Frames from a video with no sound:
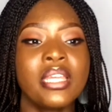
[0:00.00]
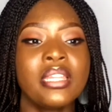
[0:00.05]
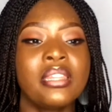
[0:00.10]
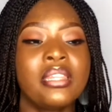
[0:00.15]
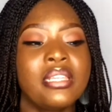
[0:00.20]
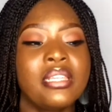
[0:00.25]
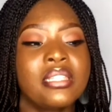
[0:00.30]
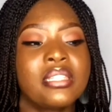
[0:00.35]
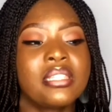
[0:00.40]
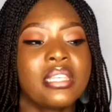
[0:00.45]

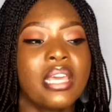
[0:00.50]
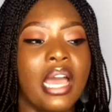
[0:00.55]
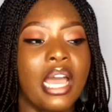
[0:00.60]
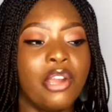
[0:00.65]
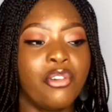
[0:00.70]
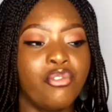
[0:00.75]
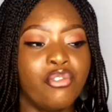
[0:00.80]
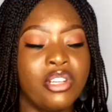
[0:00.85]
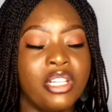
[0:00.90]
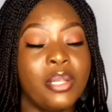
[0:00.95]
These
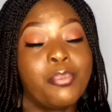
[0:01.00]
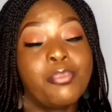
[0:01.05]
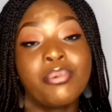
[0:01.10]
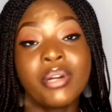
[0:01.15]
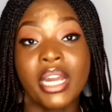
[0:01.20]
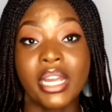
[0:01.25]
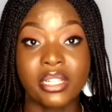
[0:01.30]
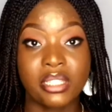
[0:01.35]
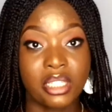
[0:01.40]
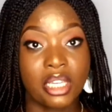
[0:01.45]
are really
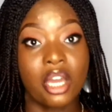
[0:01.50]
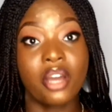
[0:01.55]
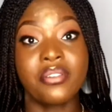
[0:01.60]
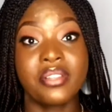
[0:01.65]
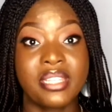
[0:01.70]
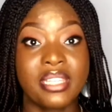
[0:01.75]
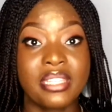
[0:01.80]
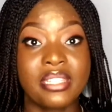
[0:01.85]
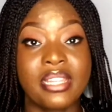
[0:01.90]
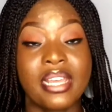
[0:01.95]
practical
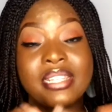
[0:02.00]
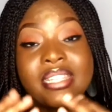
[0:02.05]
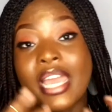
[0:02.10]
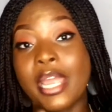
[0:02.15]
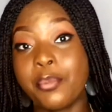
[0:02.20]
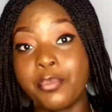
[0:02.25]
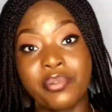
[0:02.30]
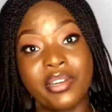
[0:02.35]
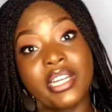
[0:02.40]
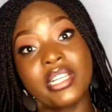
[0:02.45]
things that
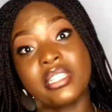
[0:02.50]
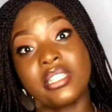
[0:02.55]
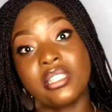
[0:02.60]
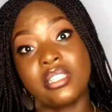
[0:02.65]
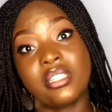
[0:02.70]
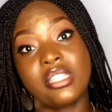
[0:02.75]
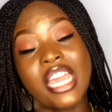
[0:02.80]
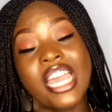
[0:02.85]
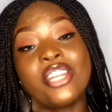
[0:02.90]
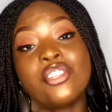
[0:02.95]
I
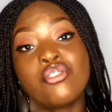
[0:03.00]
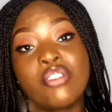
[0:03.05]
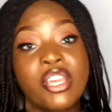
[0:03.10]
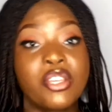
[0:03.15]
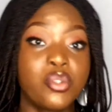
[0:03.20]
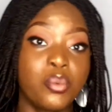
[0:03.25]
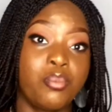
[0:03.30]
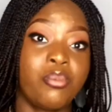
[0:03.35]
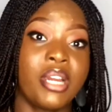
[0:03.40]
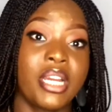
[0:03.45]
try
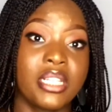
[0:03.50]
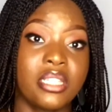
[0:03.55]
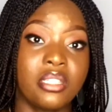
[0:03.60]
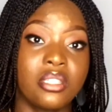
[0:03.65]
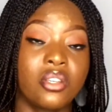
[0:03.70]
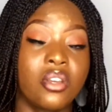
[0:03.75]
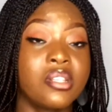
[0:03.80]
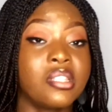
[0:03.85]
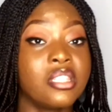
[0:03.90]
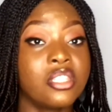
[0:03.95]
to
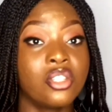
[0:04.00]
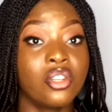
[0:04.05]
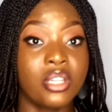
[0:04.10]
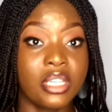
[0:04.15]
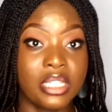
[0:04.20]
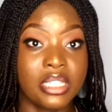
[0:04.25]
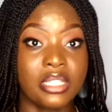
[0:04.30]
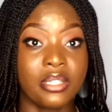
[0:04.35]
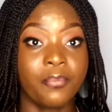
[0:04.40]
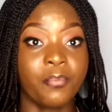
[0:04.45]
practice, because it's not
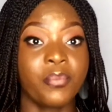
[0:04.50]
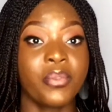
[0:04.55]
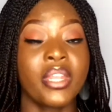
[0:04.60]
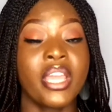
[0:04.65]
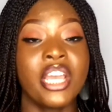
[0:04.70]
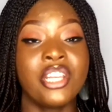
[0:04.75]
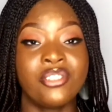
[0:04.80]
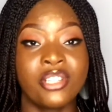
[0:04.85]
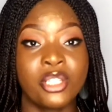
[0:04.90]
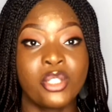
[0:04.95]
easy.
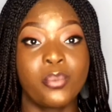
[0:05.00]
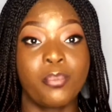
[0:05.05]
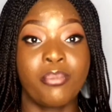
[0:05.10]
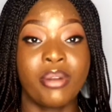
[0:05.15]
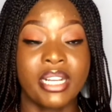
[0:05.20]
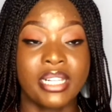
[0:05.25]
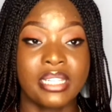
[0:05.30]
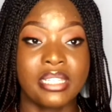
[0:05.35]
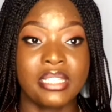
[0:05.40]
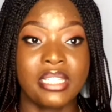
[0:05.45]
I try to
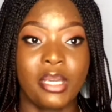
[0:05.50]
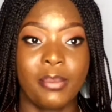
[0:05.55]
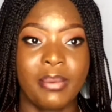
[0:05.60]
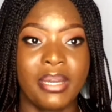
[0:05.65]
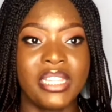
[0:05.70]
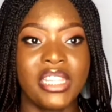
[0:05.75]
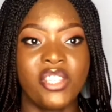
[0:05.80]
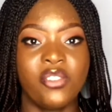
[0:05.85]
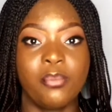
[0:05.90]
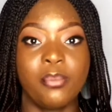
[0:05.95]
practice them,
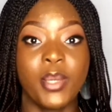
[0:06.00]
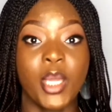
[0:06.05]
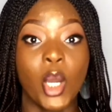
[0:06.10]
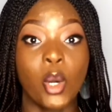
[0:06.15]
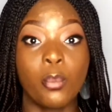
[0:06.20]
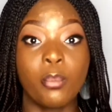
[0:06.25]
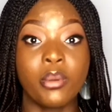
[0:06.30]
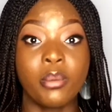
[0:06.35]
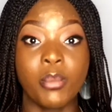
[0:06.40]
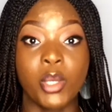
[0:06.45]
and they've been
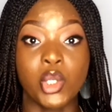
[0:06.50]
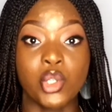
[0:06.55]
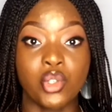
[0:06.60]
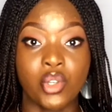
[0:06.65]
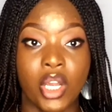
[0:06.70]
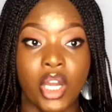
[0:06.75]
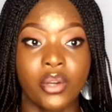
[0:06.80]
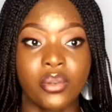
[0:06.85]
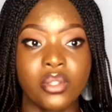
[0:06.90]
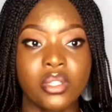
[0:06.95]
helping me
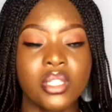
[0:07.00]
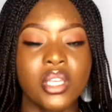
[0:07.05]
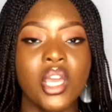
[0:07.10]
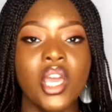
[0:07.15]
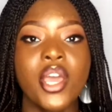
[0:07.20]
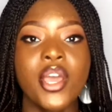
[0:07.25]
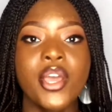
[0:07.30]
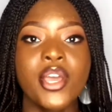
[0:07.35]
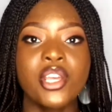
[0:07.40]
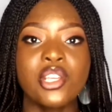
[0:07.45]
throughout.
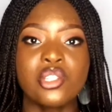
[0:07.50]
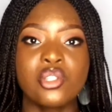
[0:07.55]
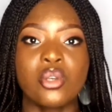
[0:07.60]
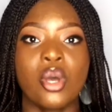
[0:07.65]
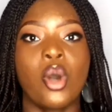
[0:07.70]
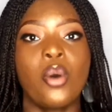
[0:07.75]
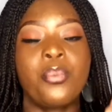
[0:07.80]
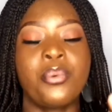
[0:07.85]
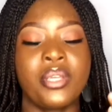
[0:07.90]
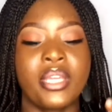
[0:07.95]
So
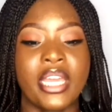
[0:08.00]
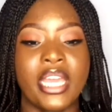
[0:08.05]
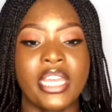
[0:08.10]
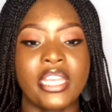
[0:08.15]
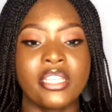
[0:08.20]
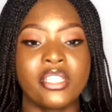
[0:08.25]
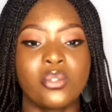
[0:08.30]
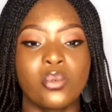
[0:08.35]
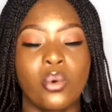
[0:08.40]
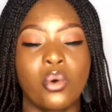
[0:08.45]
I hope you
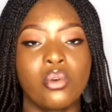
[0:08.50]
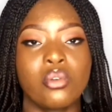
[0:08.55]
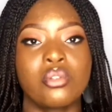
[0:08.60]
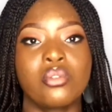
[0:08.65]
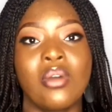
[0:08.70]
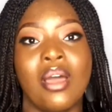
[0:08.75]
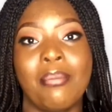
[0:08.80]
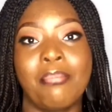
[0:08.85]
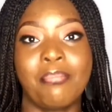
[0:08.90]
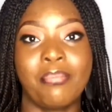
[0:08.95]
guys will
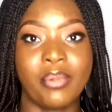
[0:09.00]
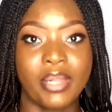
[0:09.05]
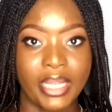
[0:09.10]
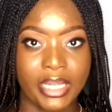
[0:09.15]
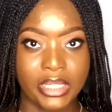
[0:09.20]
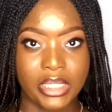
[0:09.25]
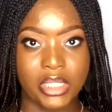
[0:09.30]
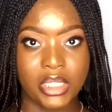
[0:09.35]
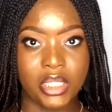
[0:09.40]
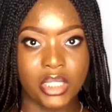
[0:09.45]
also
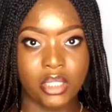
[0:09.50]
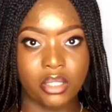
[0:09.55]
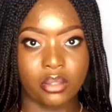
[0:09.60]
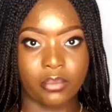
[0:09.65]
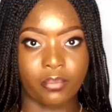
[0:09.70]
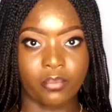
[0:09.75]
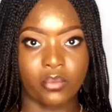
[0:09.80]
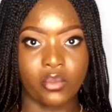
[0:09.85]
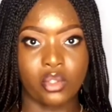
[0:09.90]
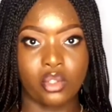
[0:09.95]
apply this
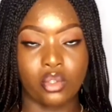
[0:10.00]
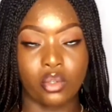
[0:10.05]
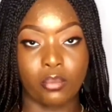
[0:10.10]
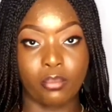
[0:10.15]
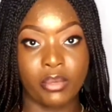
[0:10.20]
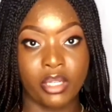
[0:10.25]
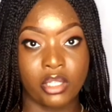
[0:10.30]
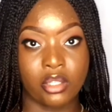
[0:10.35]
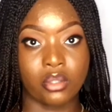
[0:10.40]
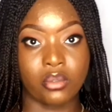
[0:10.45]
to your
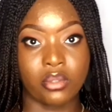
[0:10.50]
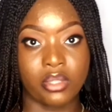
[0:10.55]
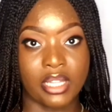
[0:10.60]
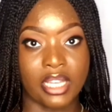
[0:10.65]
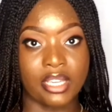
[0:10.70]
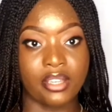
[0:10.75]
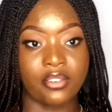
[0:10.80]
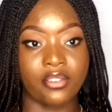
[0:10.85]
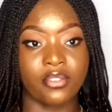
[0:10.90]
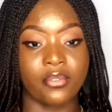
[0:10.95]
med school
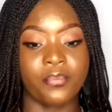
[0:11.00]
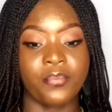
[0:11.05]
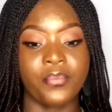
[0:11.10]
life,